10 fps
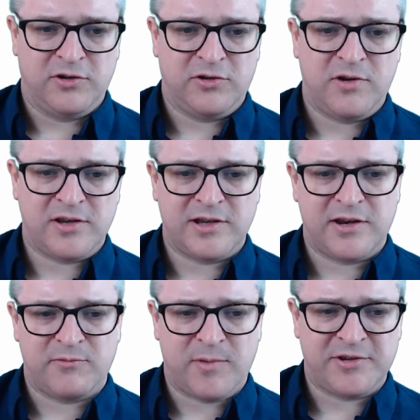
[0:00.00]
2 years
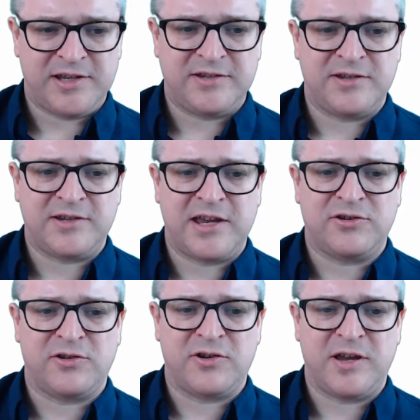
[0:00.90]
later, Robert sits in his
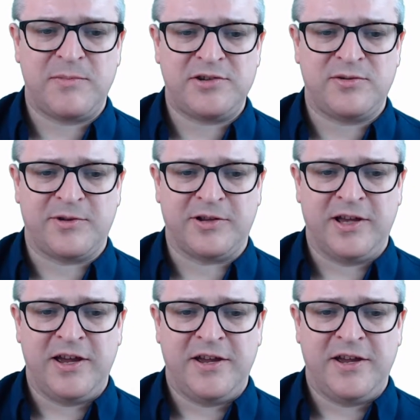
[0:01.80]
kitchen looking miserable.